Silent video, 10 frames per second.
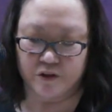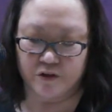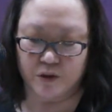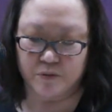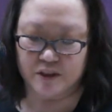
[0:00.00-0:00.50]

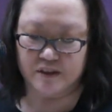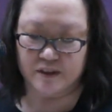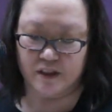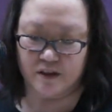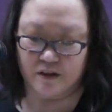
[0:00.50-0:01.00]
creamy
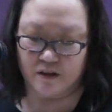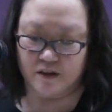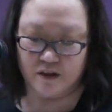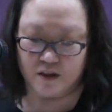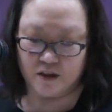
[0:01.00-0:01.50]
skin
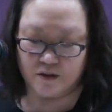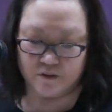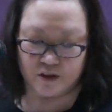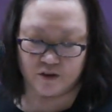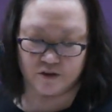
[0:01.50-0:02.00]

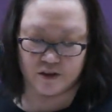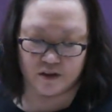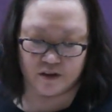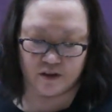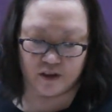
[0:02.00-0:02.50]
with her
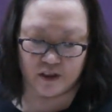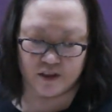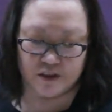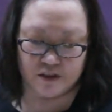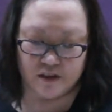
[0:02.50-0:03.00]
dark
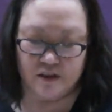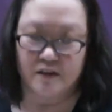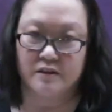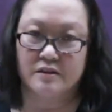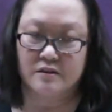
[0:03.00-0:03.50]
Asian
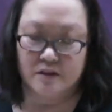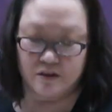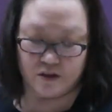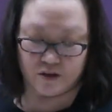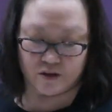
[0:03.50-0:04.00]
eyes
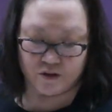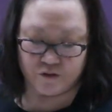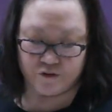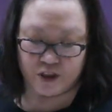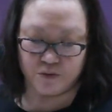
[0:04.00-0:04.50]

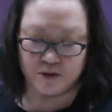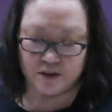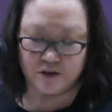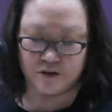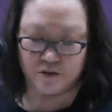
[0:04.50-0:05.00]
framed
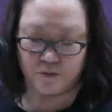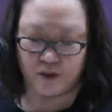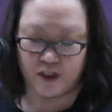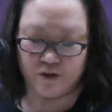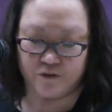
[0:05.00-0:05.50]
under her
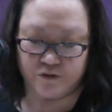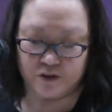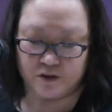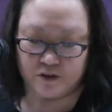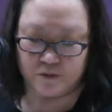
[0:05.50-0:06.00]
white
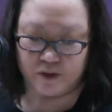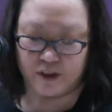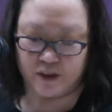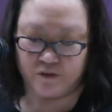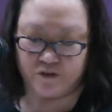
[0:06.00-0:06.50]
floral
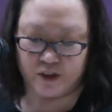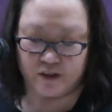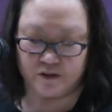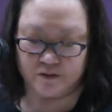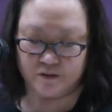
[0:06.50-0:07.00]
wedding
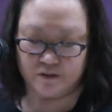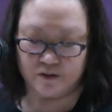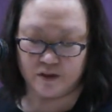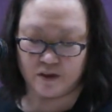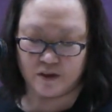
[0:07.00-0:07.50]
veil.
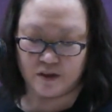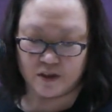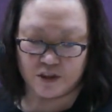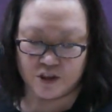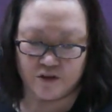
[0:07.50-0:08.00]

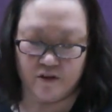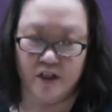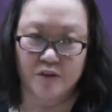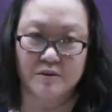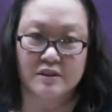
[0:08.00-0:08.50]
She
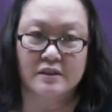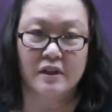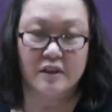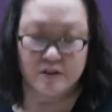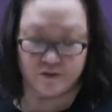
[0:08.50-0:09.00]
grabbed the
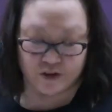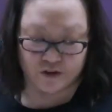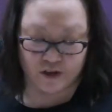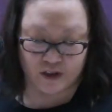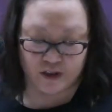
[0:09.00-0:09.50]
side of
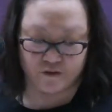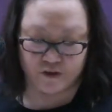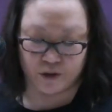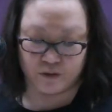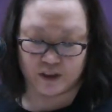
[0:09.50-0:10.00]
her
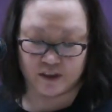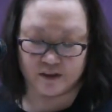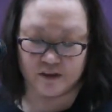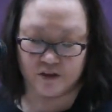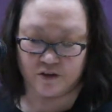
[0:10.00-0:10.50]
ivory wedding
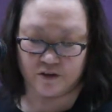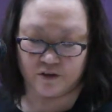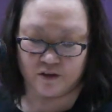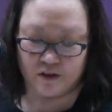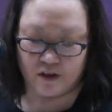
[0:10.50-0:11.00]

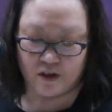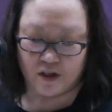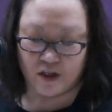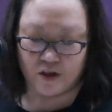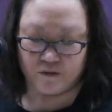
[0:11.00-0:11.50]
skirt,
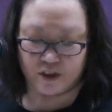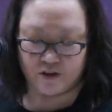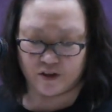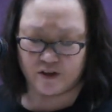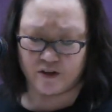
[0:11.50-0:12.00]
and with
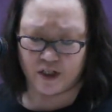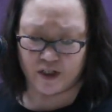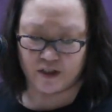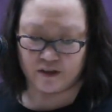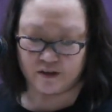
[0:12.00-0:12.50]
her other
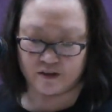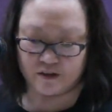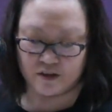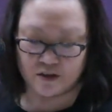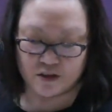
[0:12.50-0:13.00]
hand,
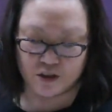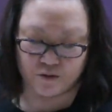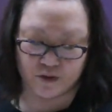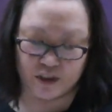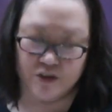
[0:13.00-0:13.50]
she
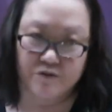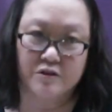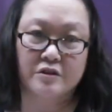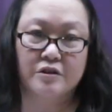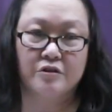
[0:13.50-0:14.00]
reached
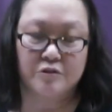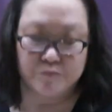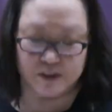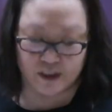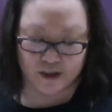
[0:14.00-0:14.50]
for her
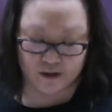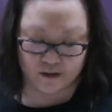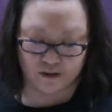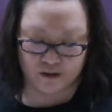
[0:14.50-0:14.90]
groom's hand.